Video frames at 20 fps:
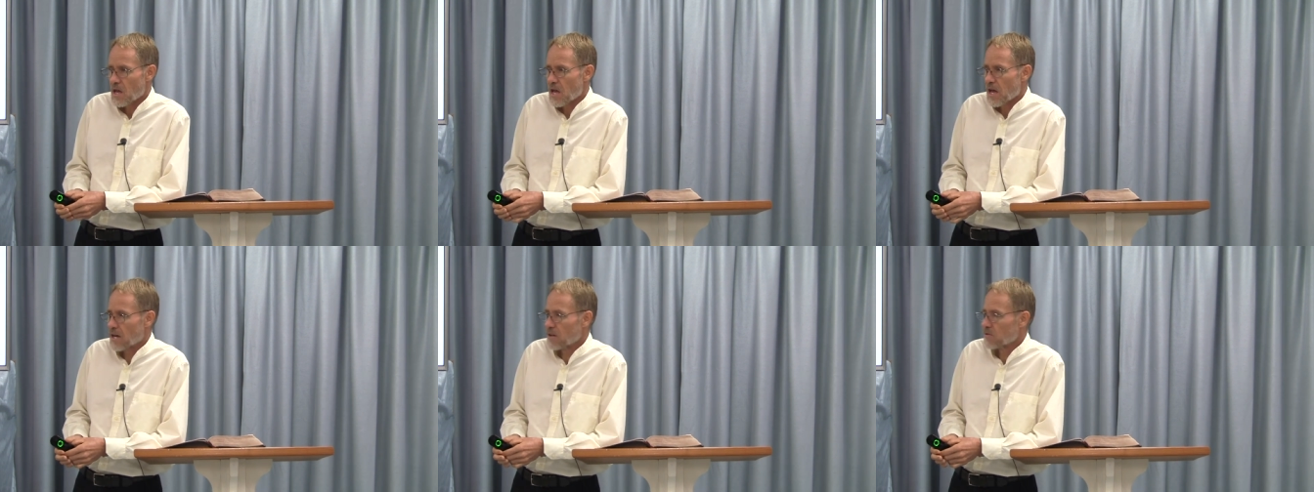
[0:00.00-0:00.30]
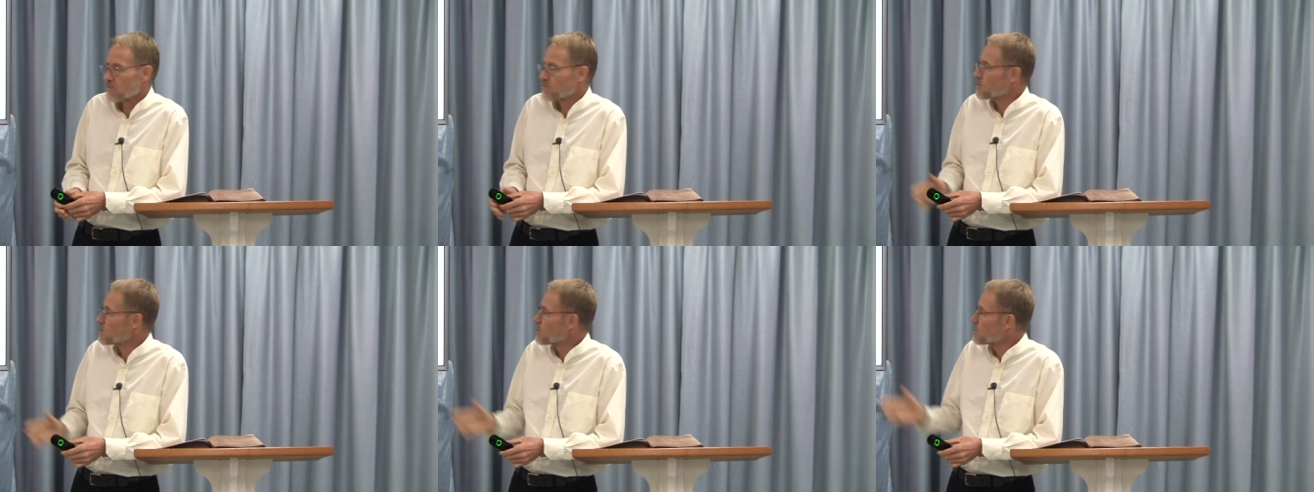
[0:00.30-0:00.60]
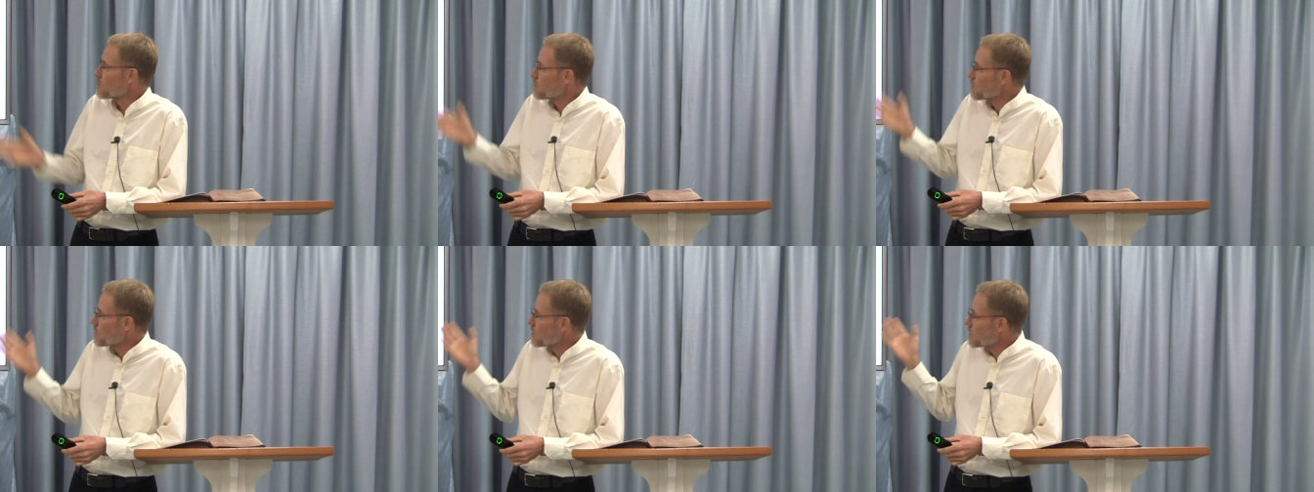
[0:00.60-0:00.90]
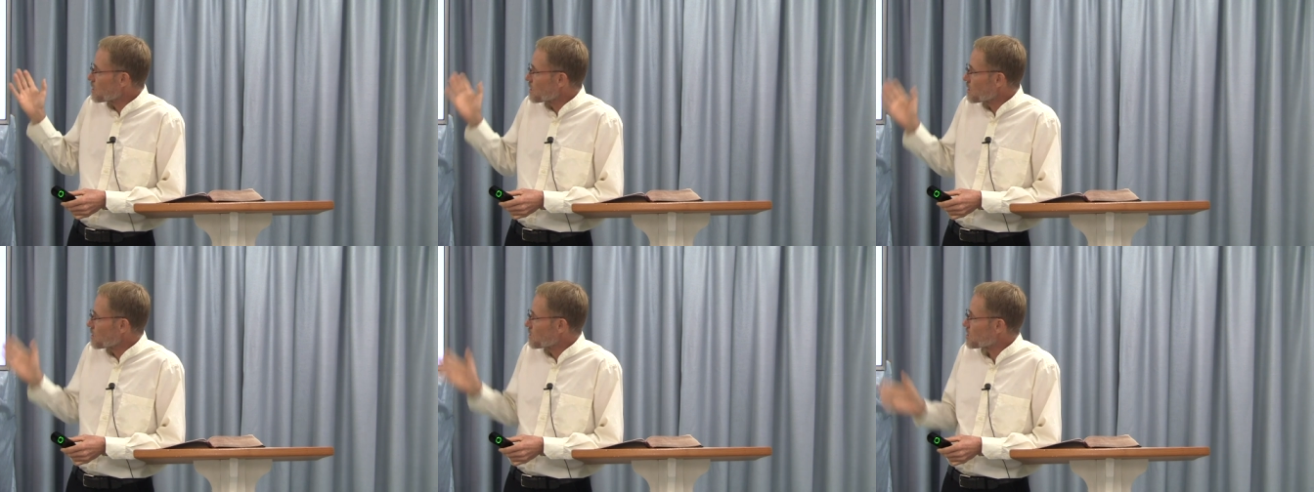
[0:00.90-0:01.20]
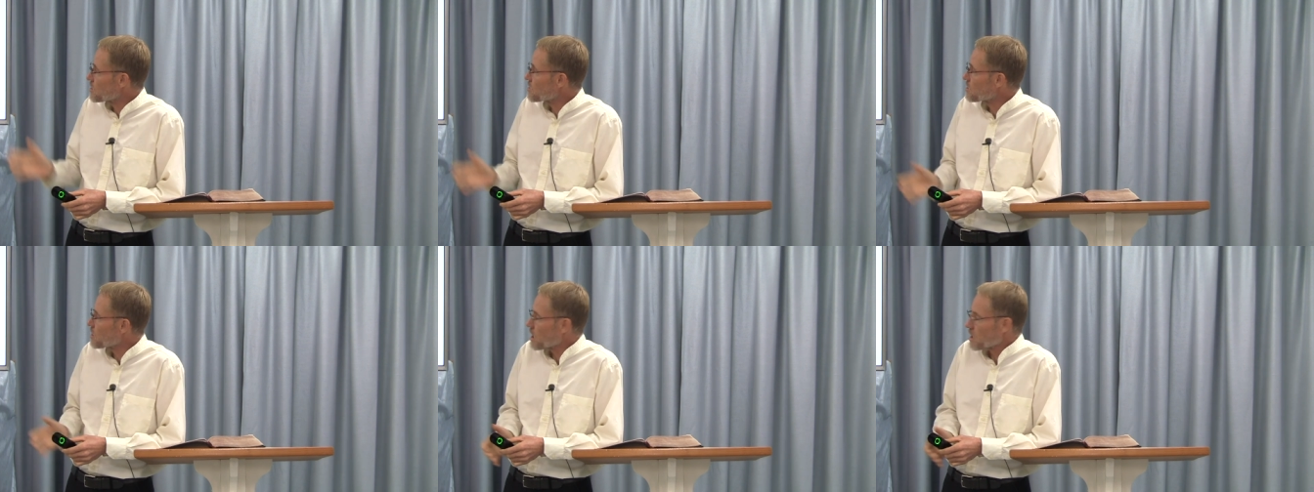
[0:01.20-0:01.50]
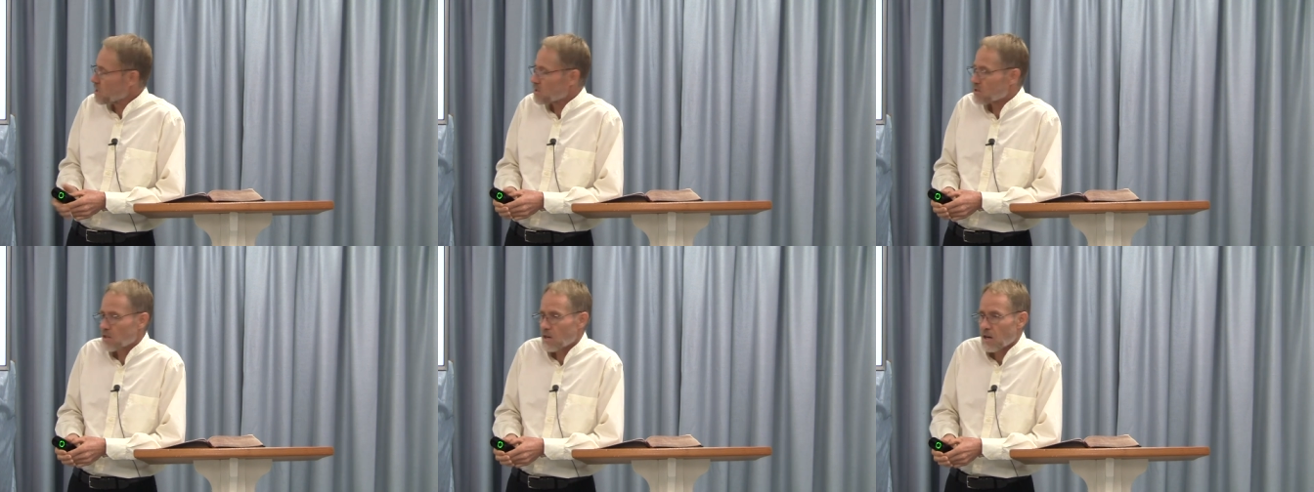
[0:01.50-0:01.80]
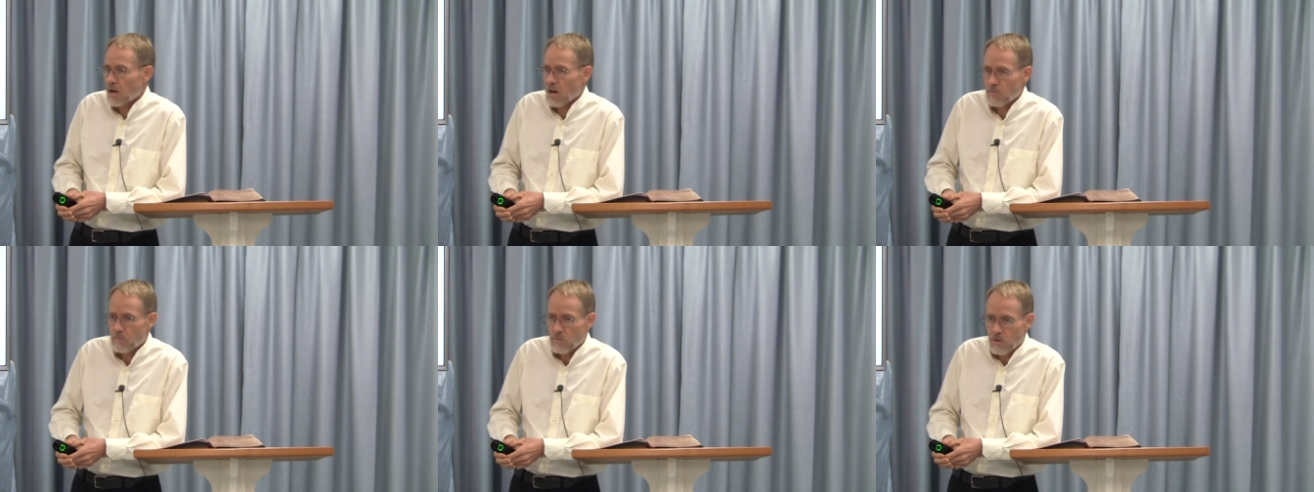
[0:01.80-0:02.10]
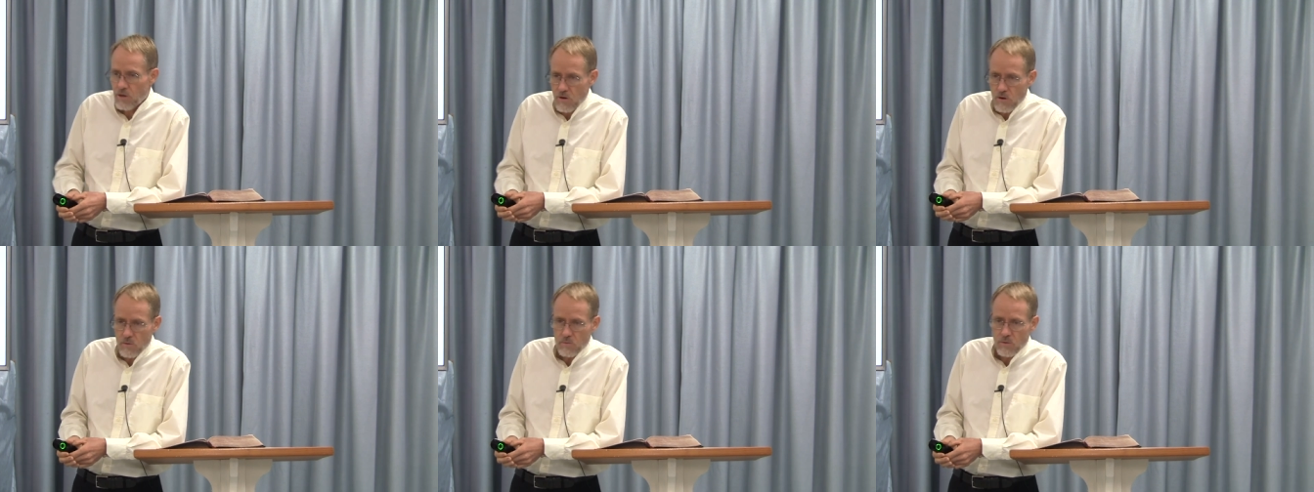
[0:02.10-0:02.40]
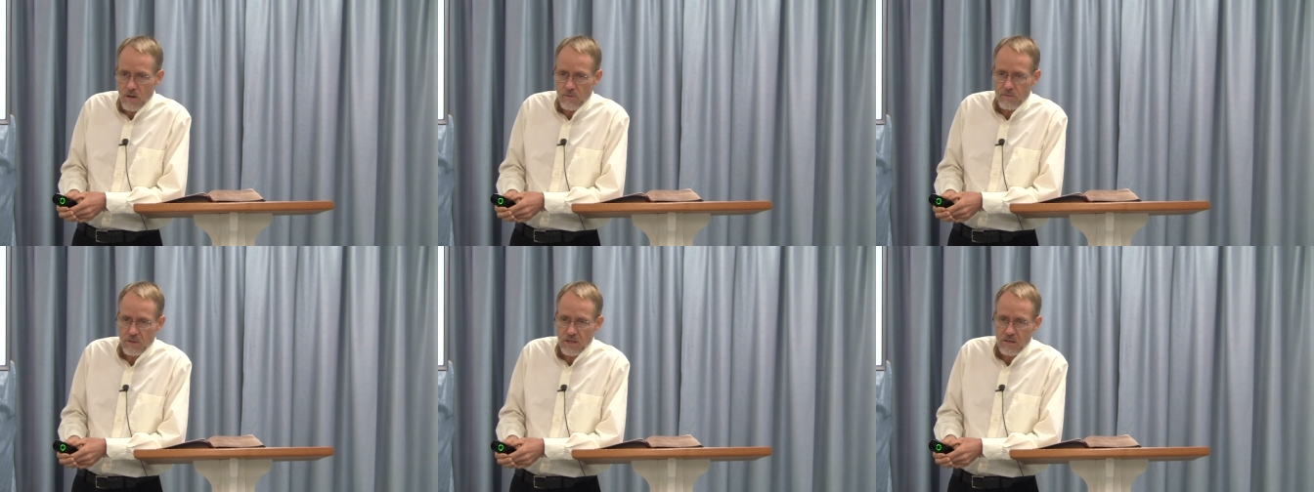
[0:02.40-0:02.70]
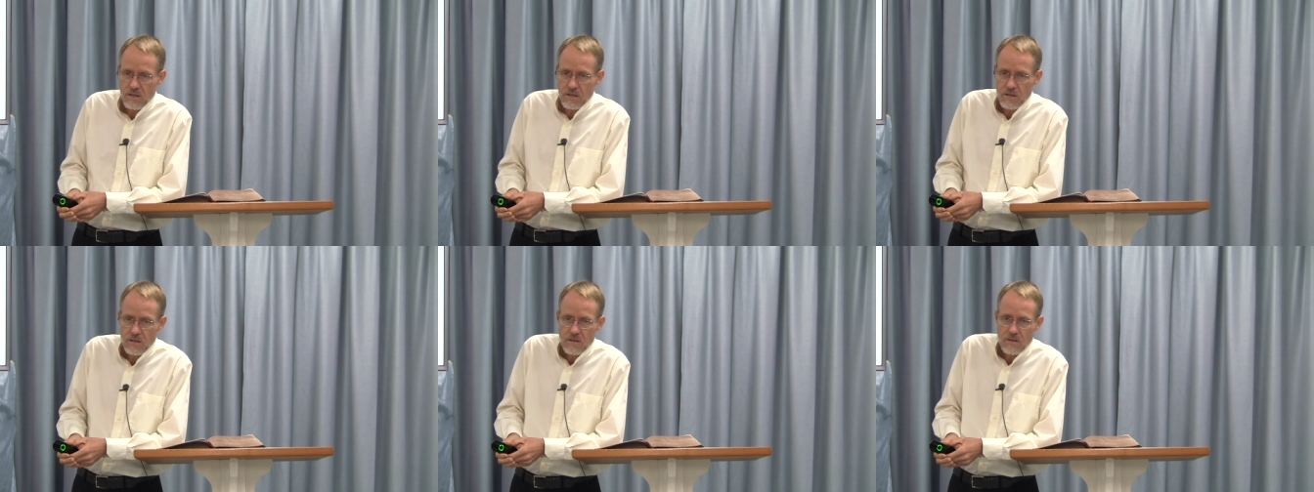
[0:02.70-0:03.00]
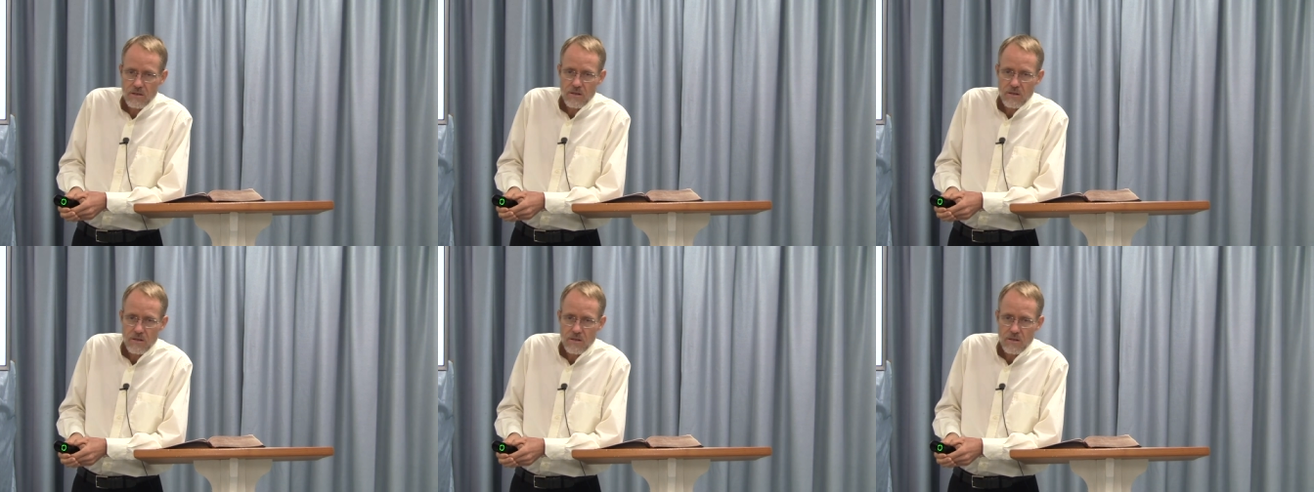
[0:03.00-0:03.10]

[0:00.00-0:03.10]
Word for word: And in this case, a pure woman